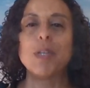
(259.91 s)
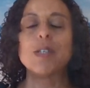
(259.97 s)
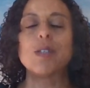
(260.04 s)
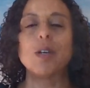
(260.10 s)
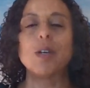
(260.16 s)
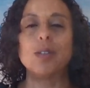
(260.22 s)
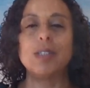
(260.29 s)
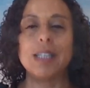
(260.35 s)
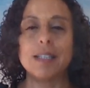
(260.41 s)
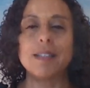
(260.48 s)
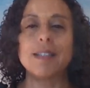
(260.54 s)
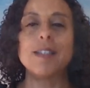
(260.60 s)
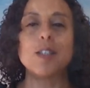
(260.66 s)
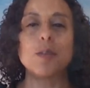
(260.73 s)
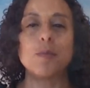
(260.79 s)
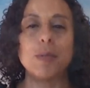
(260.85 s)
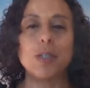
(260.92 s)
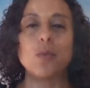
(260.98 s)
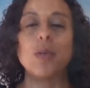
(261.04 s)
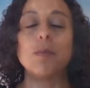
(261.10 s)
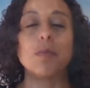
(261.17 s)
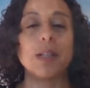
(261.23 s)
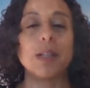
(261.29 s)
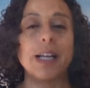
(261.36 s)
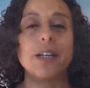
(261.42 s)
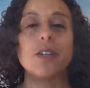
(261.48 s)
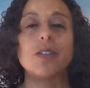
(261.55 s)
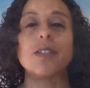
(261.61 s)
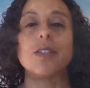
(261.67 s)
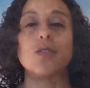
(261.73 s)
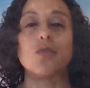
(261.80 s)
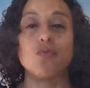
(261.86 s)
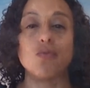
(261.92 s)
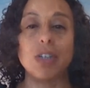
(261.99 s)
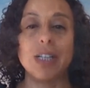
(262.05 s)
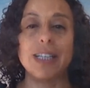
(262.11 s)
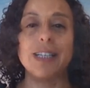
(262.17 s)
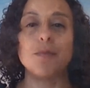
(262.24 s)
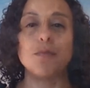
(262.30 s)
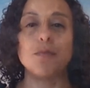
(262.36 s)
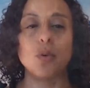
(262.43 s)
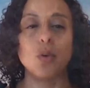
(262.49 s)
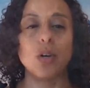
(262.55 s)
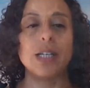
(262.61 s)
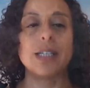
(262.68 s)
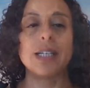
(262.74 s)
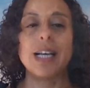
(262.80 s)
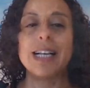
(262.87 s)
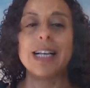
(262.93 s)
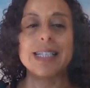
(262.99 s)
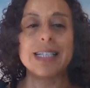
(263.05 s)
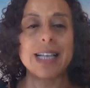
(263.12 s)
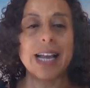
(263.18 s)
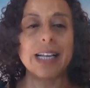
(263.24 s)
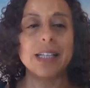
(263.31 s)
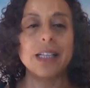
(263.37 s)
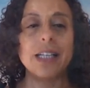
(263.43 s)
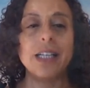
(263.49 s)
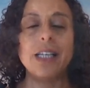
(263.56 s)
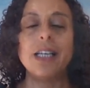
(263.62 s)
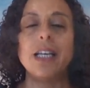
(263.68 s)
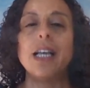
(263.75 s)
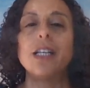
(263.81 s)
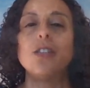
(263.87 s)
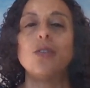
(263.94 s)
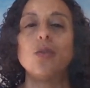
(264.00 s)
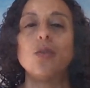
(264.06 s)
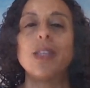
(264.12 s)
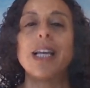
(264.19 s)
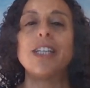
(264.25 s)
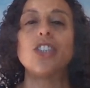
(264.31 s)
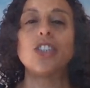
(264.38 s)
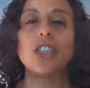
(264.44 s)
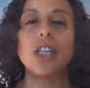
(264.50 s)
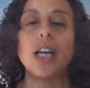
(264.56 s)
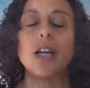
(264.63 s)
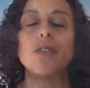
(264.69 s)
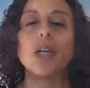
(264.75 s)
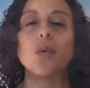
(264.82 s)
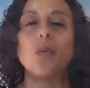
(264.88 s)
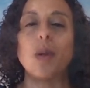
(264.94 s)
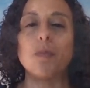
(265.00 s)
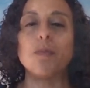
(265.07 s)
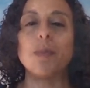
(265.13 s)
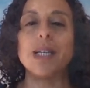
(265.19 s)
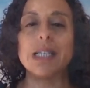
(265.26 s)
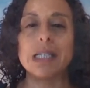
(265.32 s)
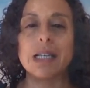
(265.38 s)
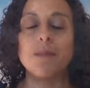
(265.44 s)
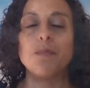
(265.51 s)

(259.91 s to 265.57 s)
So distance between players is really important. Secondly, do they share equipment?